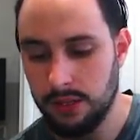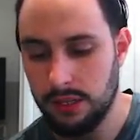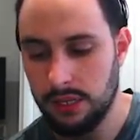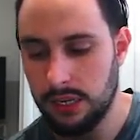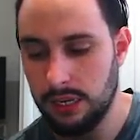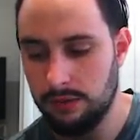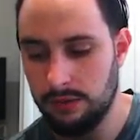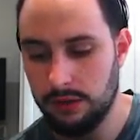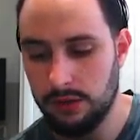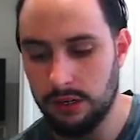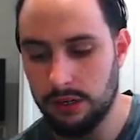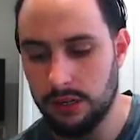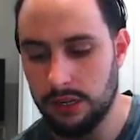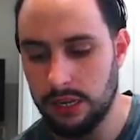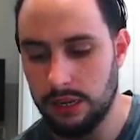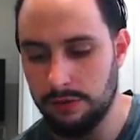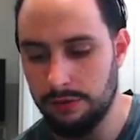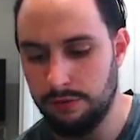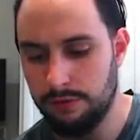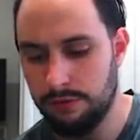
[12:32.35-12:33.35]
even
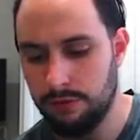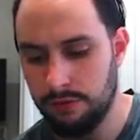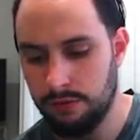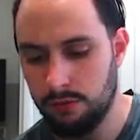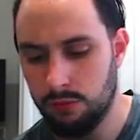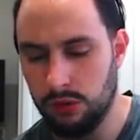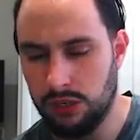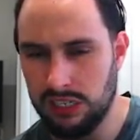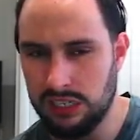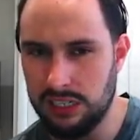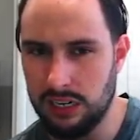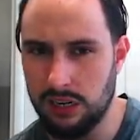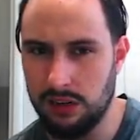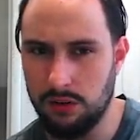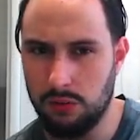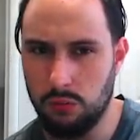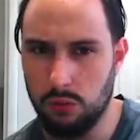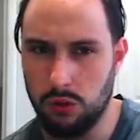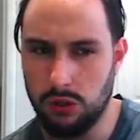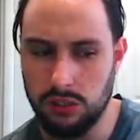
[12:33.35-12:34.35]
if what he
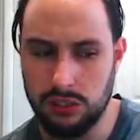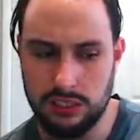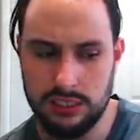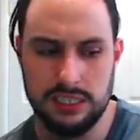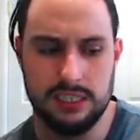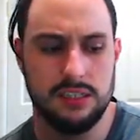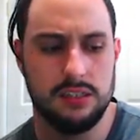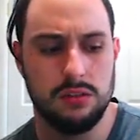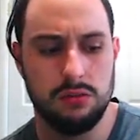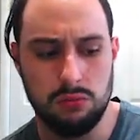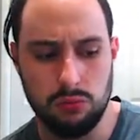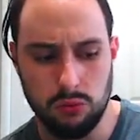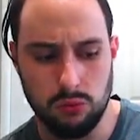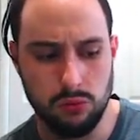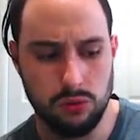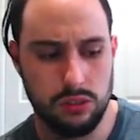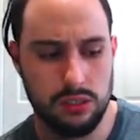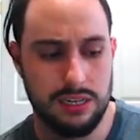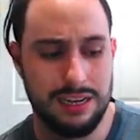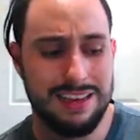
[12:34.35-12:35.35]
done was against the
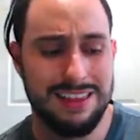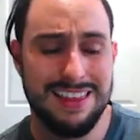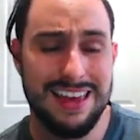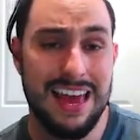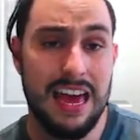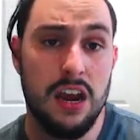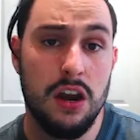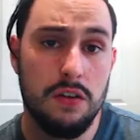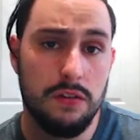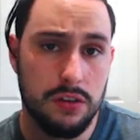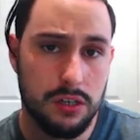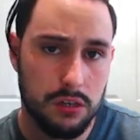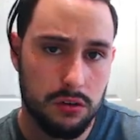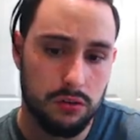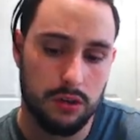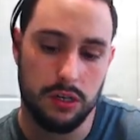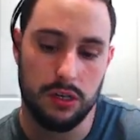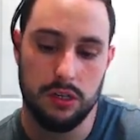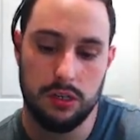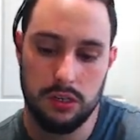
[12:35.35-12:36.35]
rules in the end of his
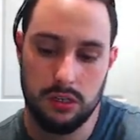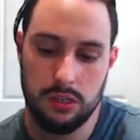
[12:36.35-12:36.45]
career.